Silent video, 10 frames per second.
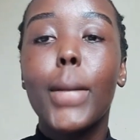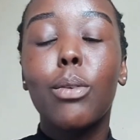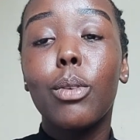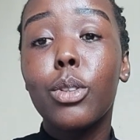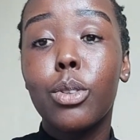
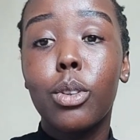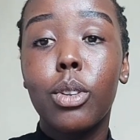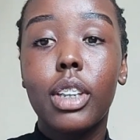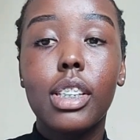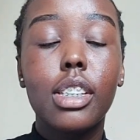what you should know,
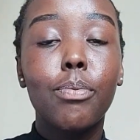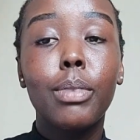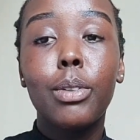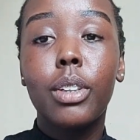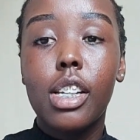just be
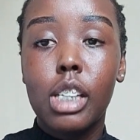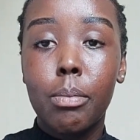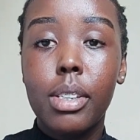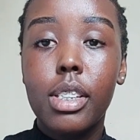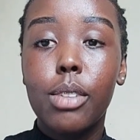doing
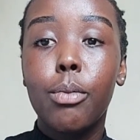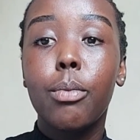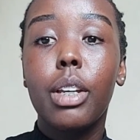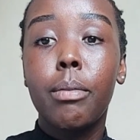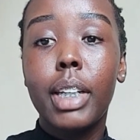assignments
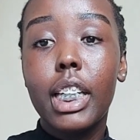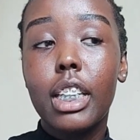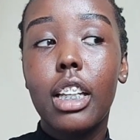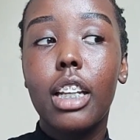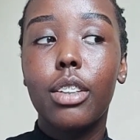immediately,
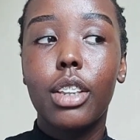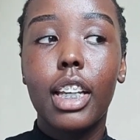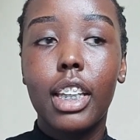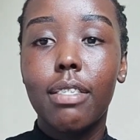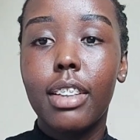like they're
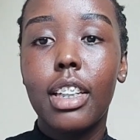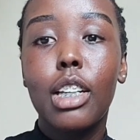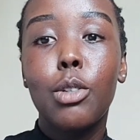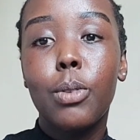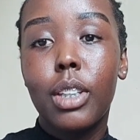given,
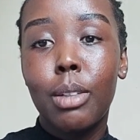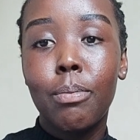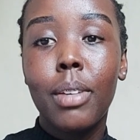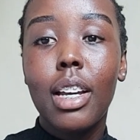do them.